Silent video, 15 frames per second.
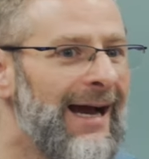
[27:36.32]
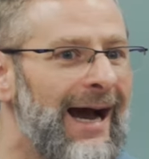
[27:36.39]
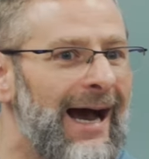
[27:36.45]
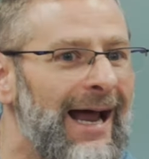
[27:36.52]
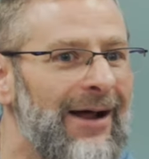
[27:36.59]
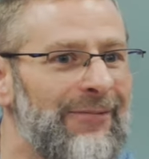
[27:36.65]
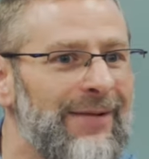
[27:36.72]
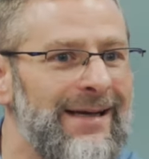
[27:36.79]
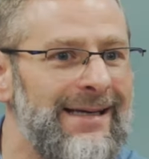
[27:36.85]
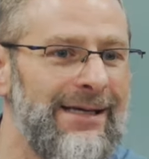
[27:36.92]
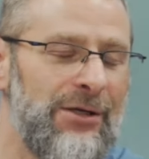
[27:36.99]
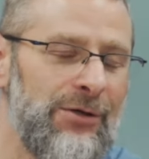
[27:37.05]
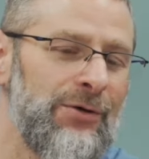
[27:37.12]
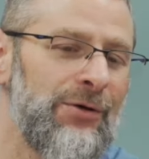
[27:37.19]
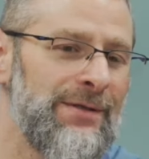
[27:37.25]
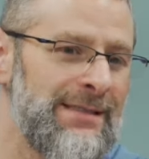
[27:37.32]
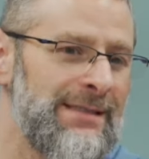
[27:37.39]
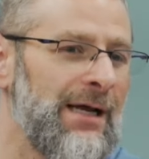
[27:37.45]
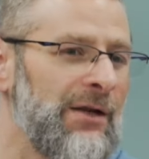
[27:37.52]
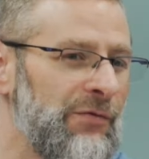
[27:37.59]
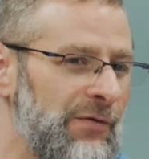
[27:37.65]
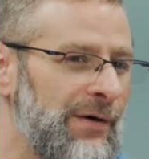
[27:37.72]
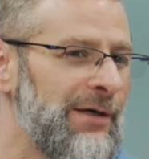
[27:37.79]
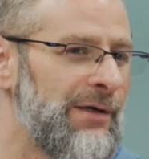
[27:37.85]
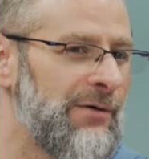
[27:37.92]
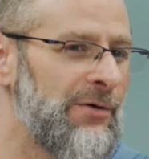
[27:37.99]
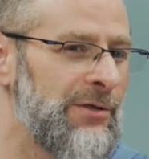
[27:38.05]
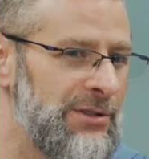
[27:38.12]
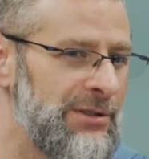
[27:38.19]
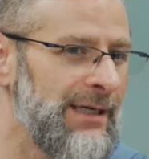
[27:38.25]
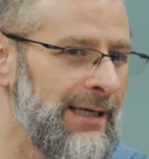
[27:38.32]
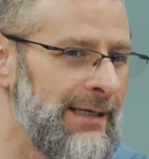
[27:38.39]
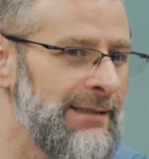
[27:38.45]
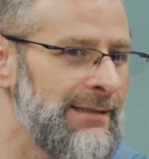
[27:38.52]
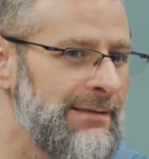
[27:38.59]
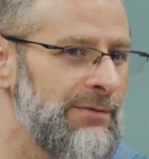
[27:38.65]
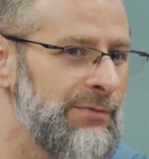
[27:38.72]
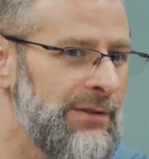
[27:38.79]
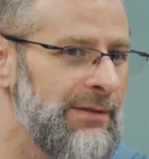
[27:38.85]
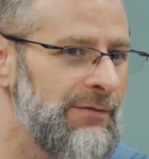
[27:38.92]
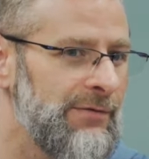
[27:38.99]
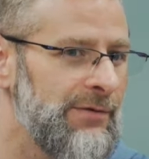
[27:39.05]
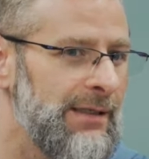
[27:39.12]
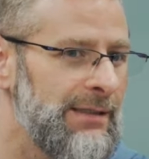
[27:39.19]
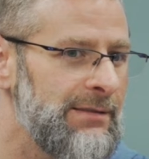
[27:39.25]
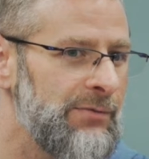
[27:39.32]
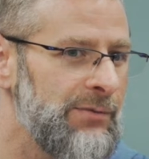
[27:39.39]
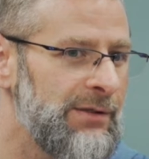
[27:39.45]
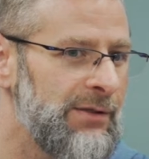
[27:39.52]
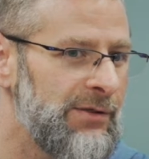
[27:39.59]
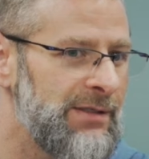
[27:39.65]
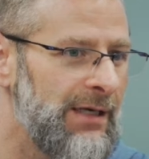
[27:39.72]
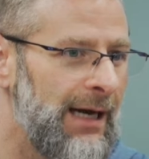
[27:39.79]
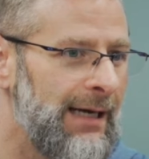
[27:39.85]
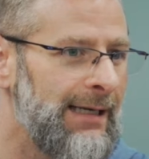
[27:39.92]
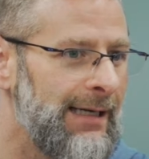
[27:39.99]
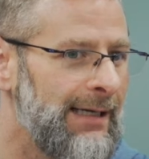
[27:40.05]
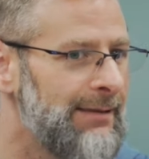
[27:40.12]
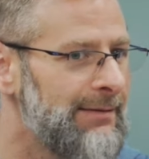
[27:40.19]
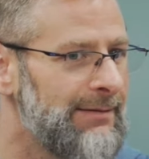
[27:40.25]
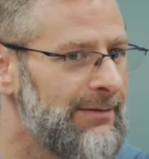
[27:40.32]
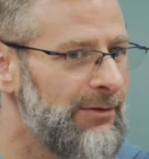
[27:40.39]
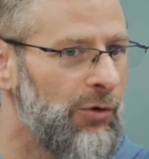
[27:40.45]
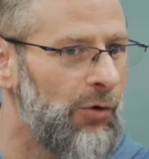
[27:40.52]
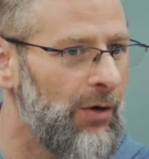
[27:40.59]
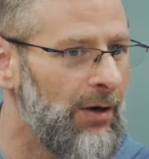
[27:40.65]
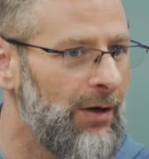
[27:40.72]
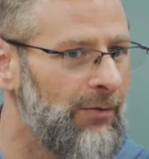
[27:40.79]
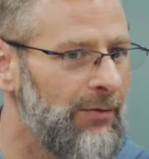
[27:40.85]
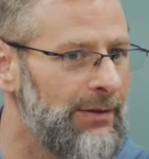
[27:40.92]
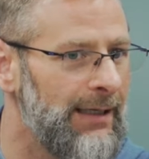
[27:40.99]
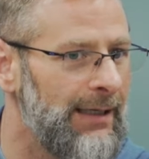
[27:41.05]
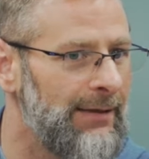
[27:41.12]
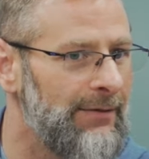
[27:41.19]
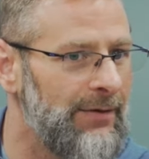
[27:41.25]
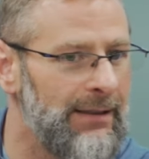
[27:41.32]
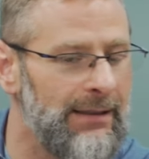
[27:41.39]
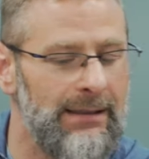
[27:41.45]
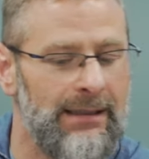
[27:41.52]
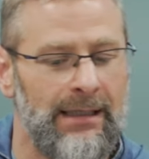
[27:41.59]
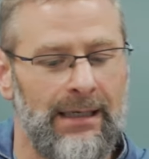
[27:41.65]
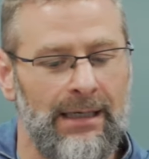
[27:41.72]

And I'm like, yeah, you know, this sounds very Christianity to me, if you ask me. Let's say I can't go along with that, right?